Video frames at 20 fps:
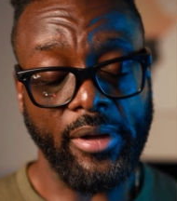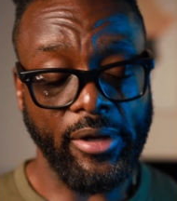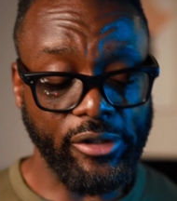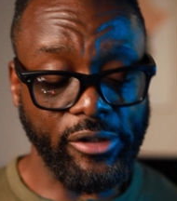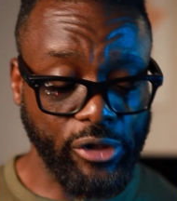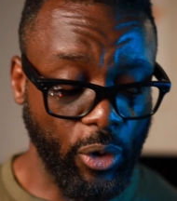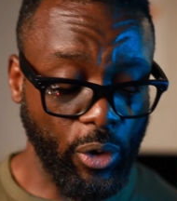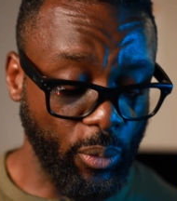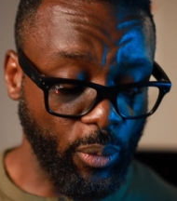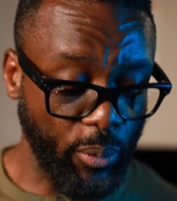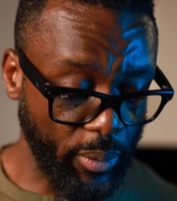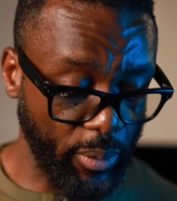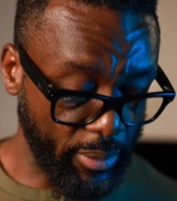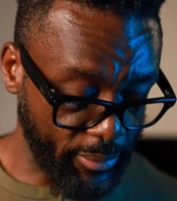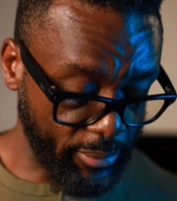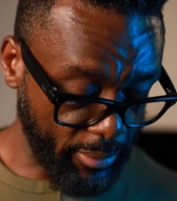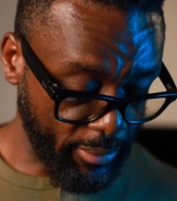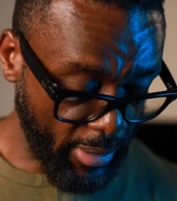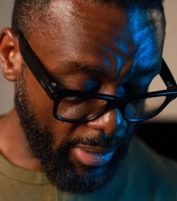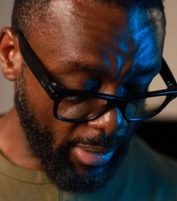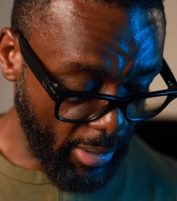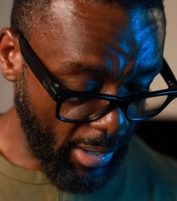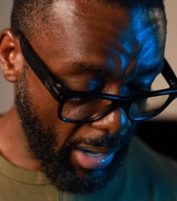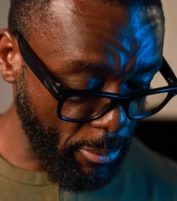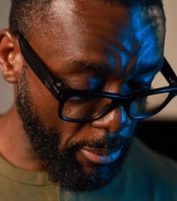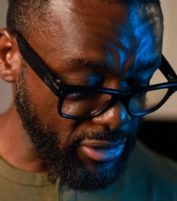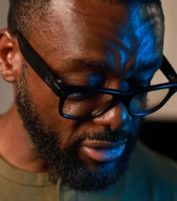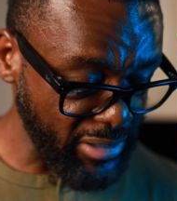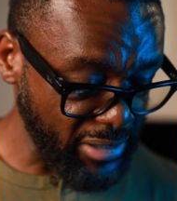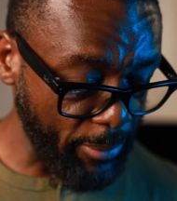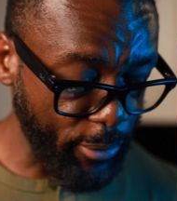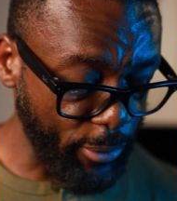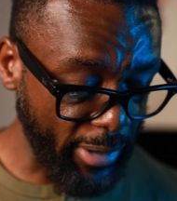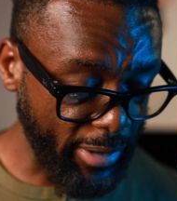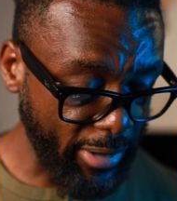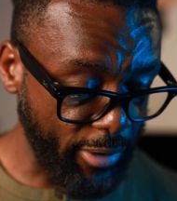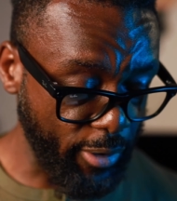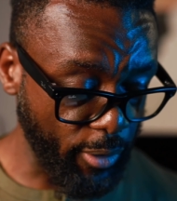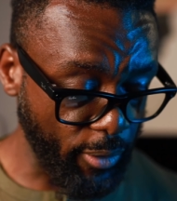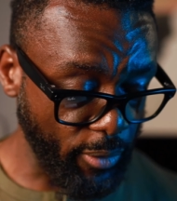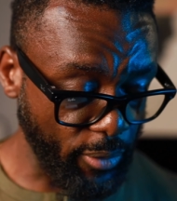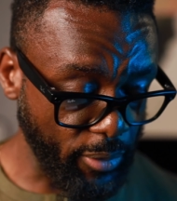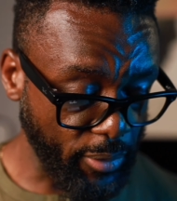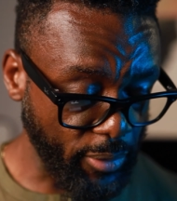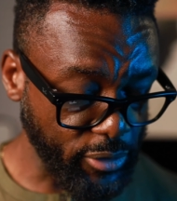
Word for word: So I'm gonna stop right here.